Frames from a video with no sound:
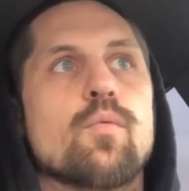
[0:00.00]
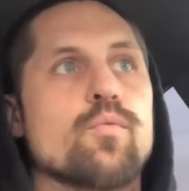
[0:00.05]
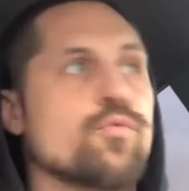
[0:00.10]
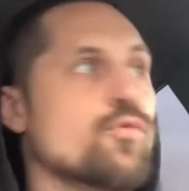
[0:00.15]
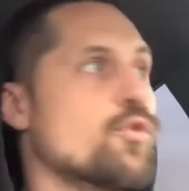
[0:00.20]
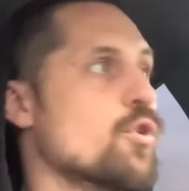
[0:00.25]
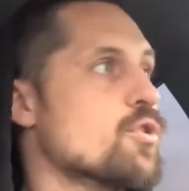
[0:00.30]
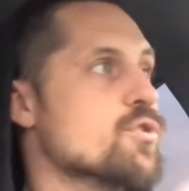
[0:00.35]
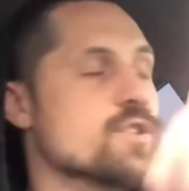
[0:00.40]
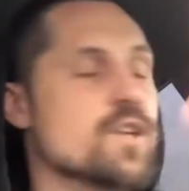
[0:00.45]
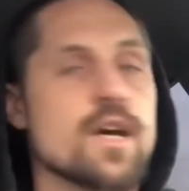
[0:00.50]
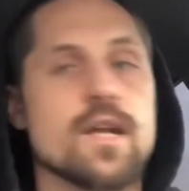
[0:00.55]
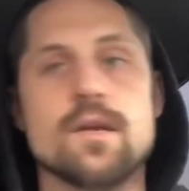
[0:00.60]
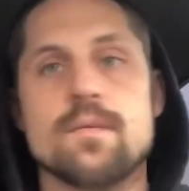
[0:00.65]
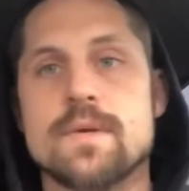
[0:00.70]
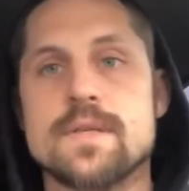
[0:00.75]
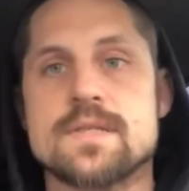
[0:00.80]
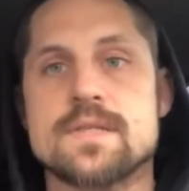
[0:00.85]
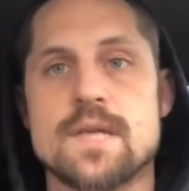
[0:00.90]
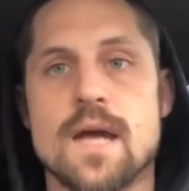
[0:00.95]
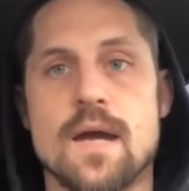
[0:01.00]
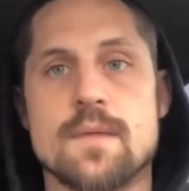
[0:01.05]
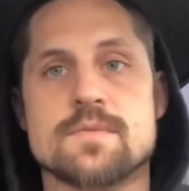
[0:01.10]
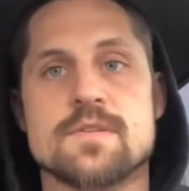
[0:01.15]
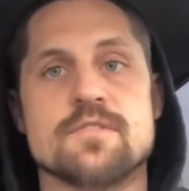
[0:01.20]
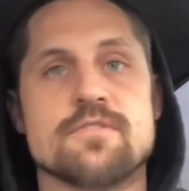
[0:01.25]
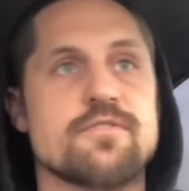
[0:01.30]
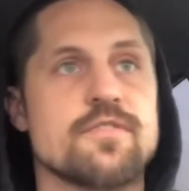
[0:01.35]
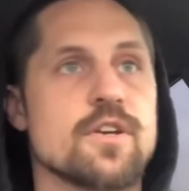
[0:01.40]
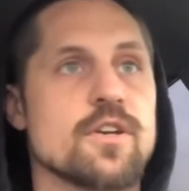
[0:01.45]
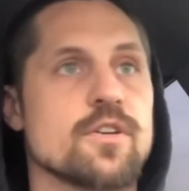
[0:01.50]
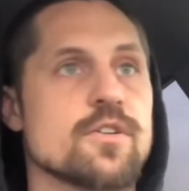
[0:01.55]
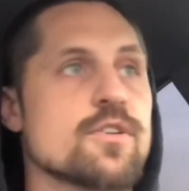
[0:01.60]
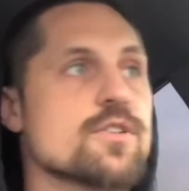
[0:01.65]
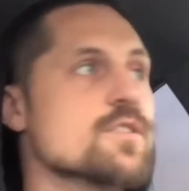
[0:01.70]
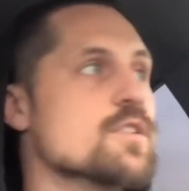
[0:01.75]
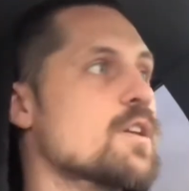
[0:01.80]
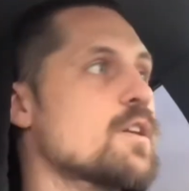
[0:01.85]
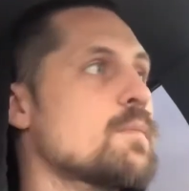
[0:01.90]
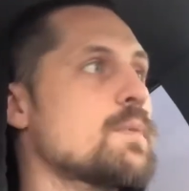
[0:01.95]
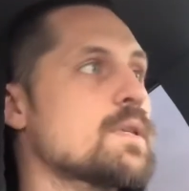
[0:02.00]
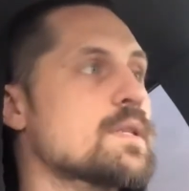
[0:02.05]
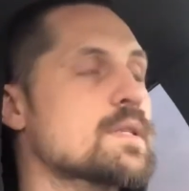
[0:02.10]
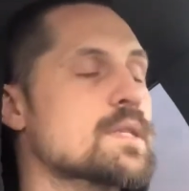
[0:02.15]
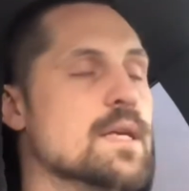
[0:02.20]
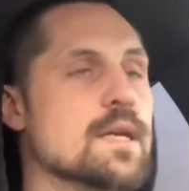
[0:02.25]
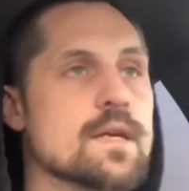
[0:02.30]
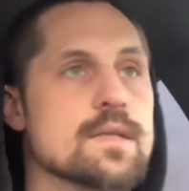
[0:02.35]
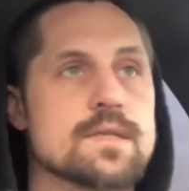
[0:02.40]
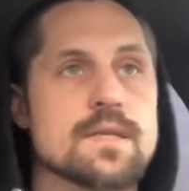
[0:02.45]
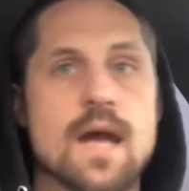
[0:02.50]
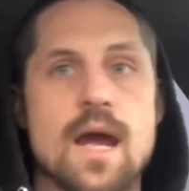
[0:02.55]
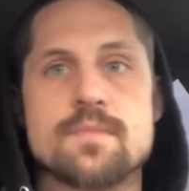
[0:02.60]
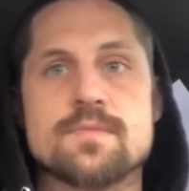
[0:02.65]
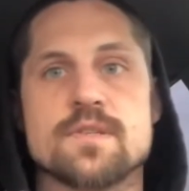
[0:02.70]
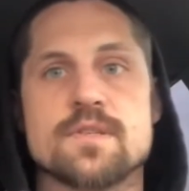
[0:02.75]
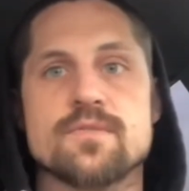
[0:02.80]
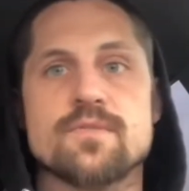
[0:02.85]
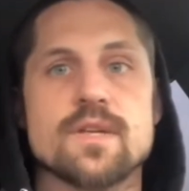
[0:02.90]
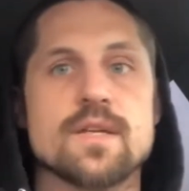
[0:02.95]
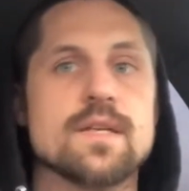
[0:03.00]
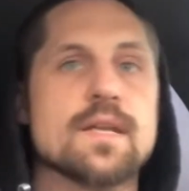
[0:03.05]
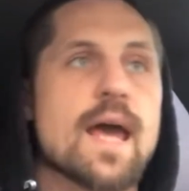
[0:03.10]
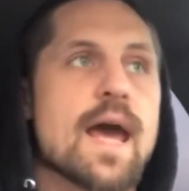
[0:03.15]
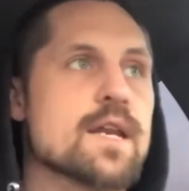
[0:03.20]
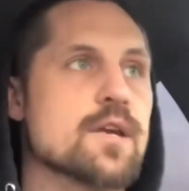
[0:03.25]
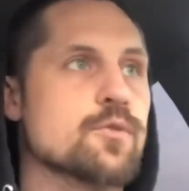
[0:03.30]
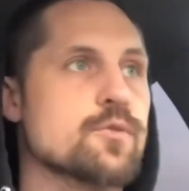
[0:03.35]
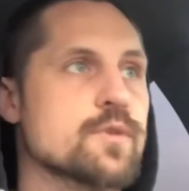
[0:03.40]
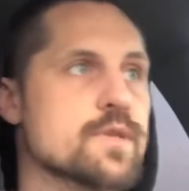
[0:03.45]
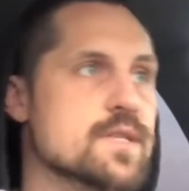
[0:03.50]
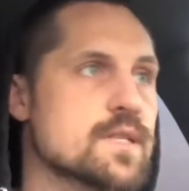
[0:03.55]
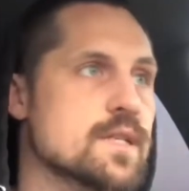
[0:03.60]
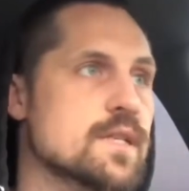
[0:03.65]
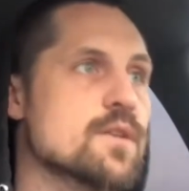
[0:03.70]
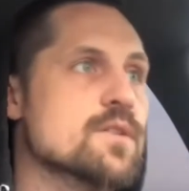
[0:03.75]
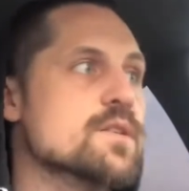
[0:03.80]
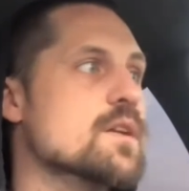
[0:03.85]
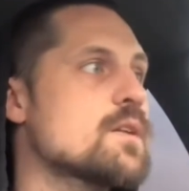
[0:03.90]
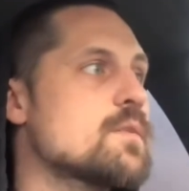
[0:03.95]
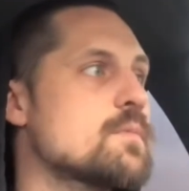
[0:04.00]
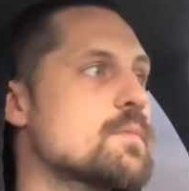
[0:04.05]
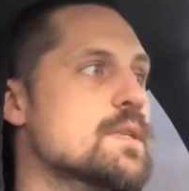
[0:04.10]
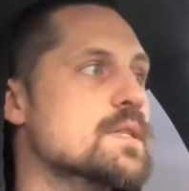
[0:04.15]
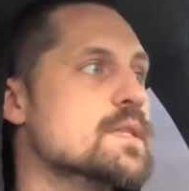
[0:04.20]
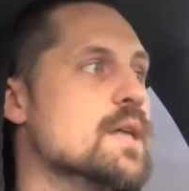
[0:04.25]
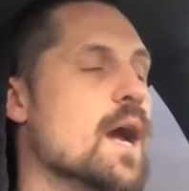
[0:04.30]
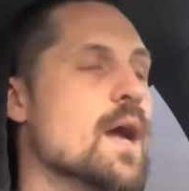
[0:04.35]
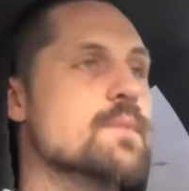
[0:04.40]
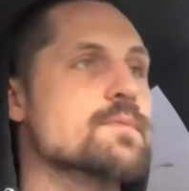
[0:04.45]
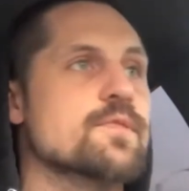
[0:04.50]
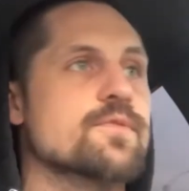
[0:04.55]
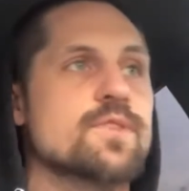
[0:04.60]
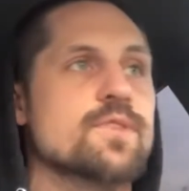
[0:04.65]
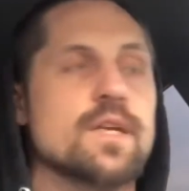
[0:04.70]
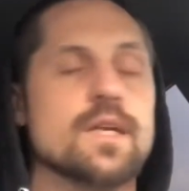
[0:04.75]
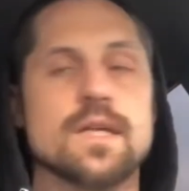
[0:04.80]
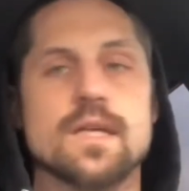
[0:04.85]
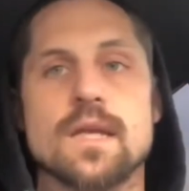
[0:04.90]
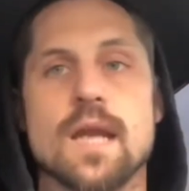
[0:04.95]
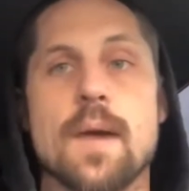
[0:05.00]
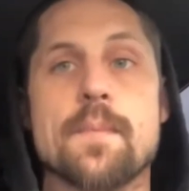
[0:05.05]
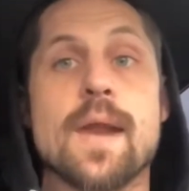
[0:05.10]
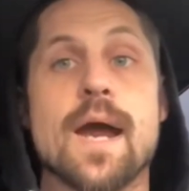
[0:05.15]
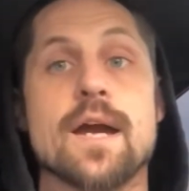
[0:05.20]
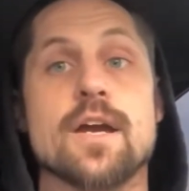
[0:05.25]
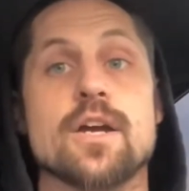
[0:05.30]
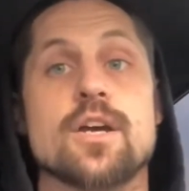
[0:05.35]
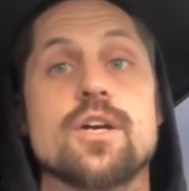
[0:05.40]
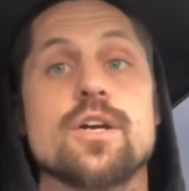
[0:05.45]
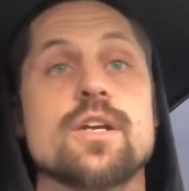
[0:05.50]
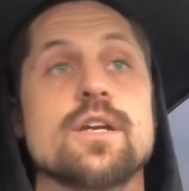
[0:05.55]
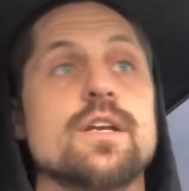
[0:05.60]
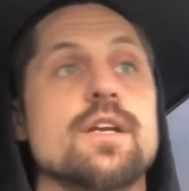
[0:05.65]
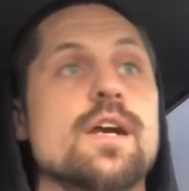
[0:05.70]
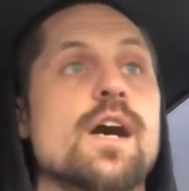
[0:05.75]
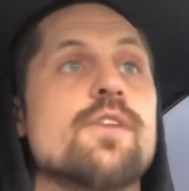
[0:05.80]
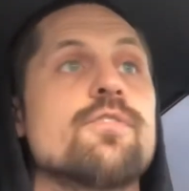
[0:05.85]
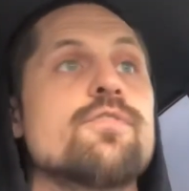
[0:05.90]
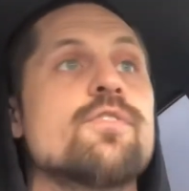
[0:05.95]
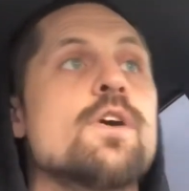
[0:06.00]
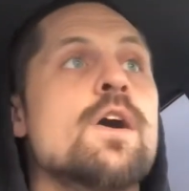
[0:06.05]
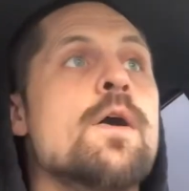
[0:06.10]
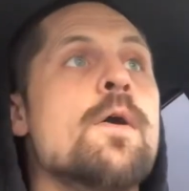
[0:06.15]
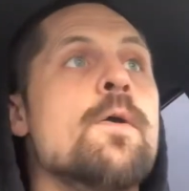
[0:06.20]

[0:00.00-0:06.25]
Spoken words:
there's going to be times of fear. There's going to be times of inadequacy. There's going to be times of thinking I'm not good enough.